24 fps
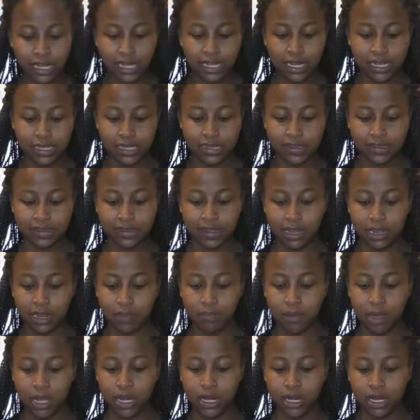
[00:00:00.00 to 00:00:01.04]
and this is how the
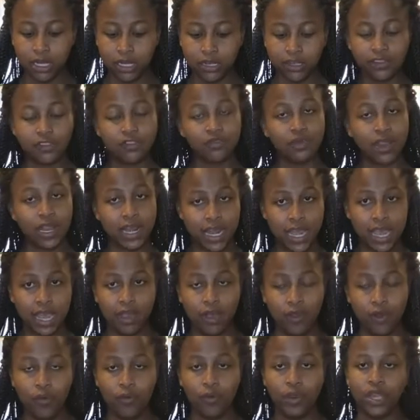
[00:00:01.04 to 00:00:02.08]
bun looks right
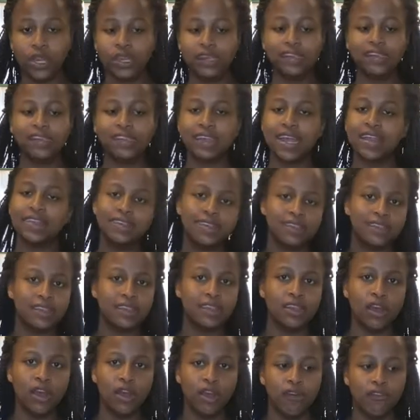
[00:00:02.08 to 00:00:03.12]
now. We're gonna set this
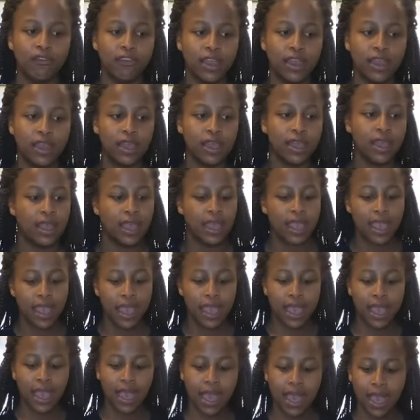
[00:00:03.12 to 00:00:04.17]
in the oven
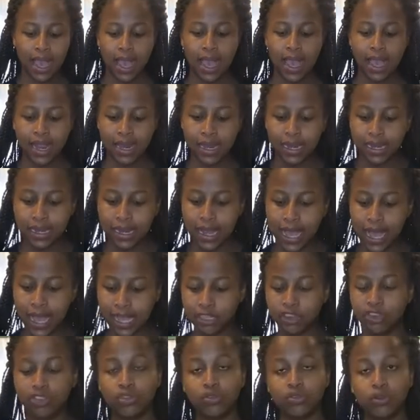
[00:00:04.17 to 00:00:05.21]
and
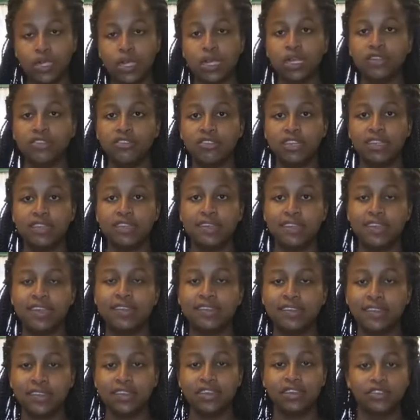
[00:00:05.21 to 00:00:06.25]
at
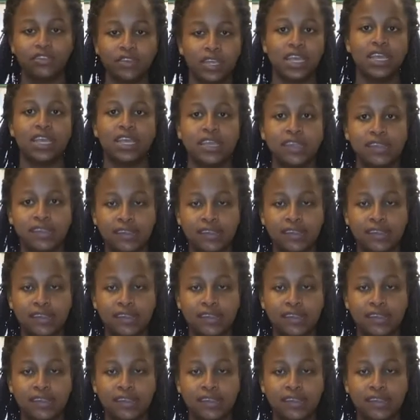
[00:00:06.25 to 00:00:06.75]
360 degrees.